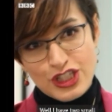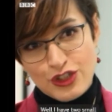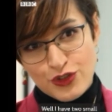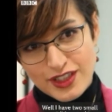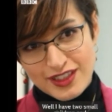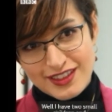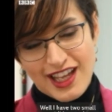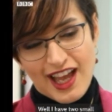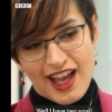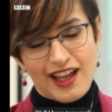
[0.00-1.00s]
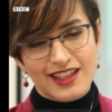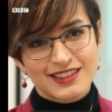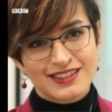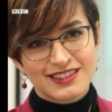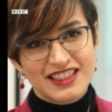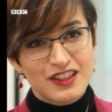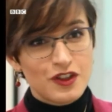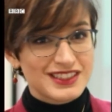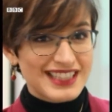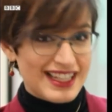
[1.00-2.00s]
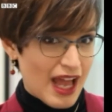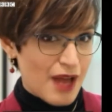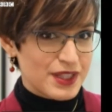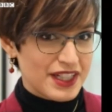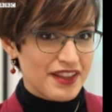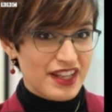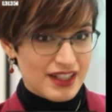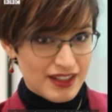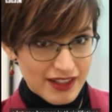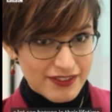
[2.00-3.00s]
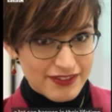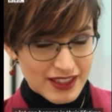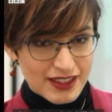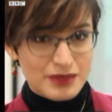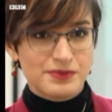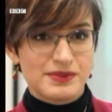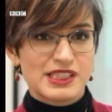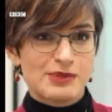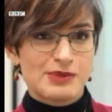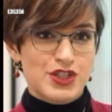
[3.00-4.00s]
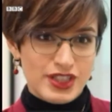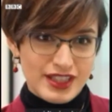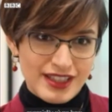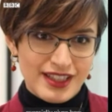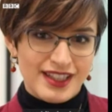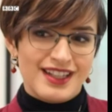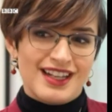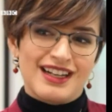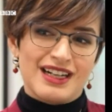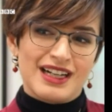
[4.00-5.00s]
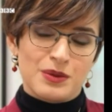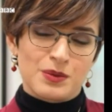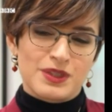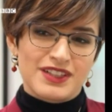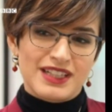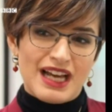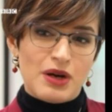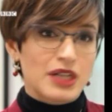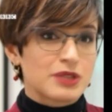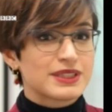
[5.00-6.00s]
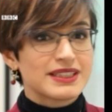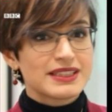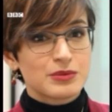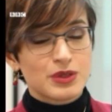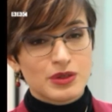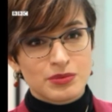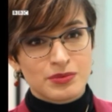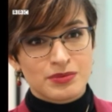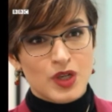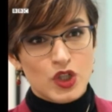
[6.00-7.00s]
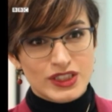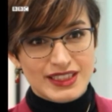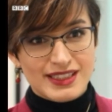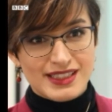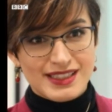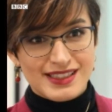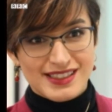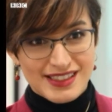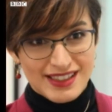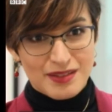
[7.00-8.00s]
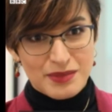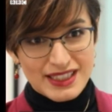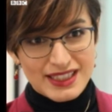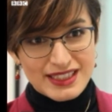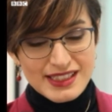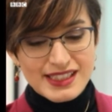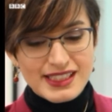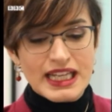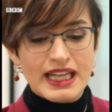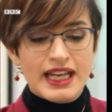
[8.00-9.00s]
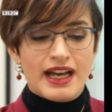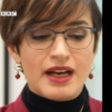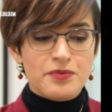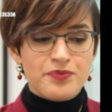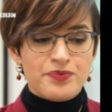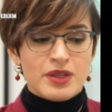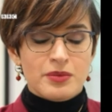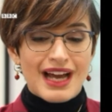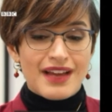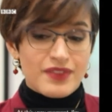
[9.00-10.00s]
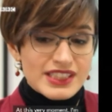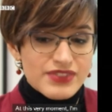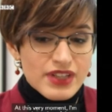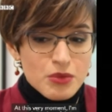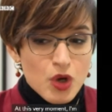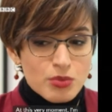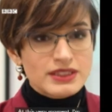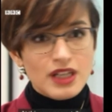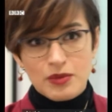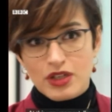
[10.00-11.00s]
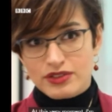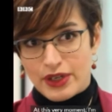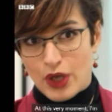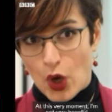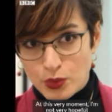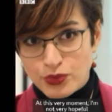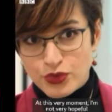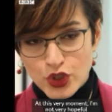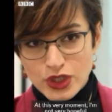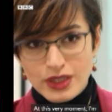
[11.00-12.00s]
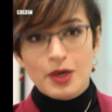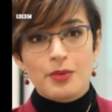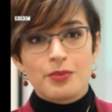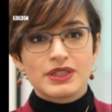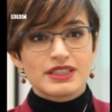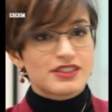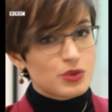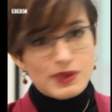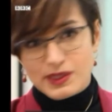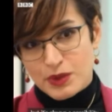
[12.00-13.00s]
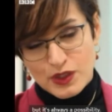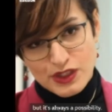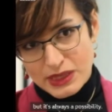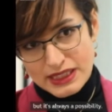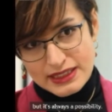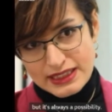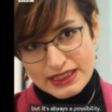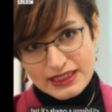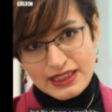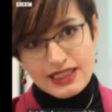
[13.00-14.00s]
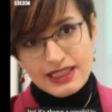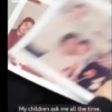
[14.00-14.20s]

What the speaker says: children, and a lot can happen in their lifetime, especially given how unpredictable politics is in the Middle East. At this very moment, I'm not very hopeful, but it's always a possibility.